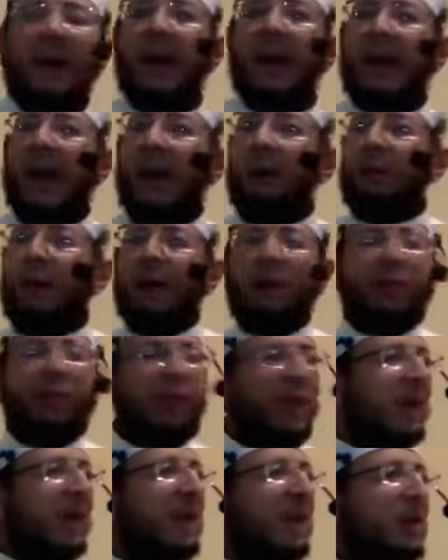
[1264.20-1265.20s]
And I was
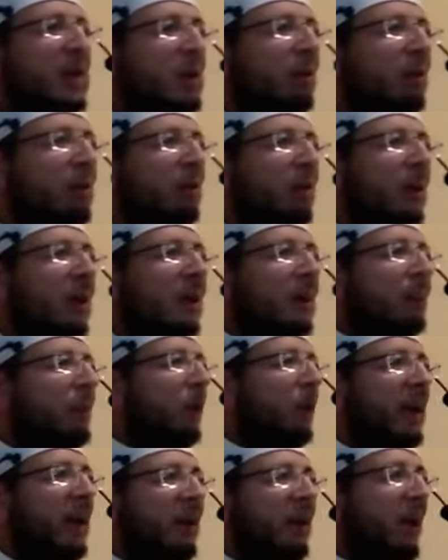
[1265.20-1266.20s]
thinking to,
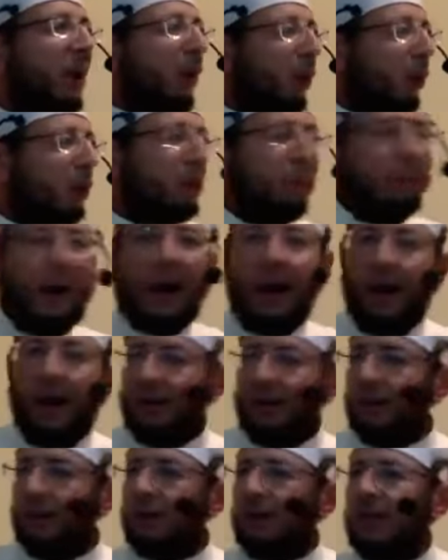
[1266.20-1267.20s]
to give a khutbah
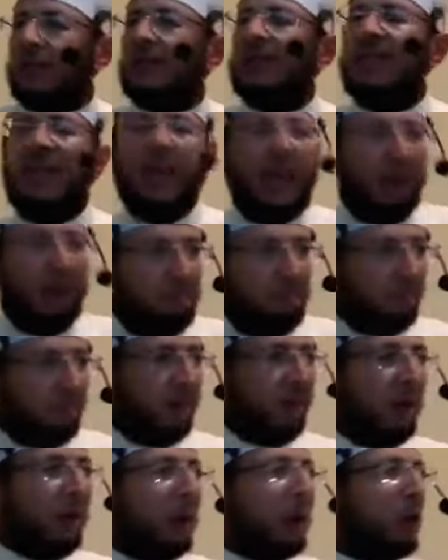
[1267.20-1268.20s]
under this name.
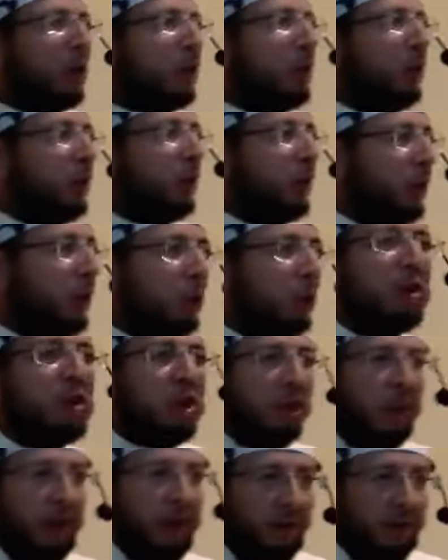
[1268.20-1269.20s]
Could you
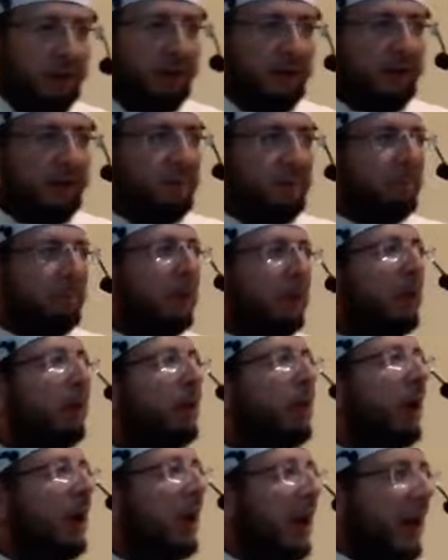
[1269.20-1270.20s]
turn
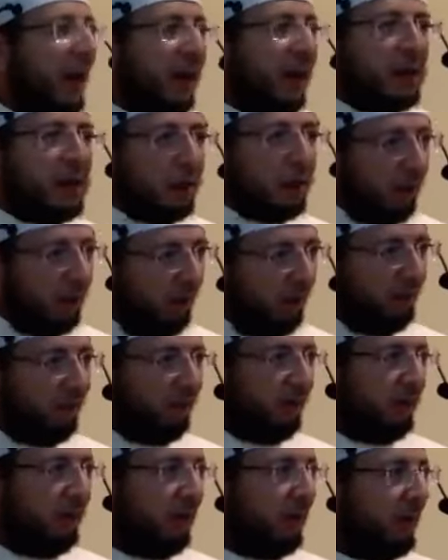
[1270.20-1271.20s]
the light off?
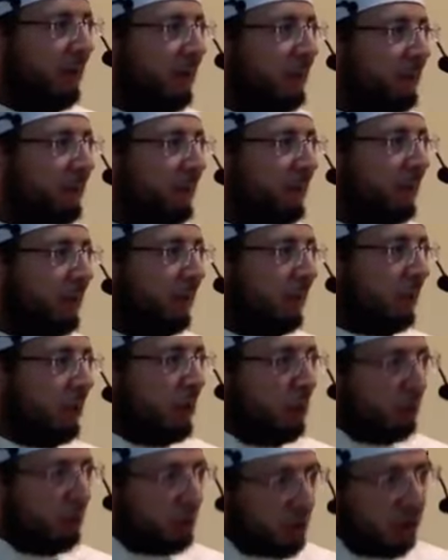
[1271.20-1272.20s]

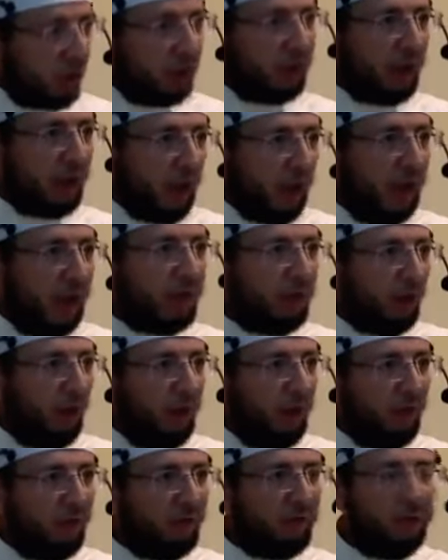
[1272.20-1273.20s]
Could you turn the light
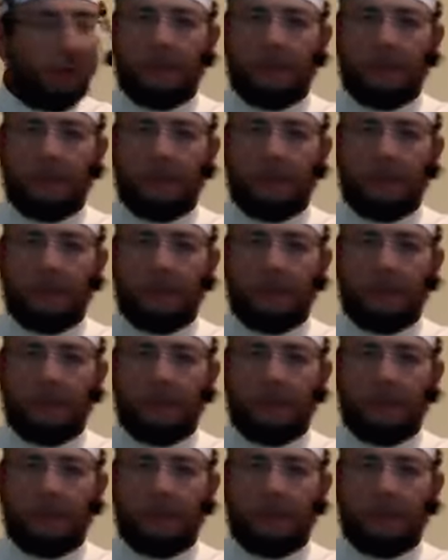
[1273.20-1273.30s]
off?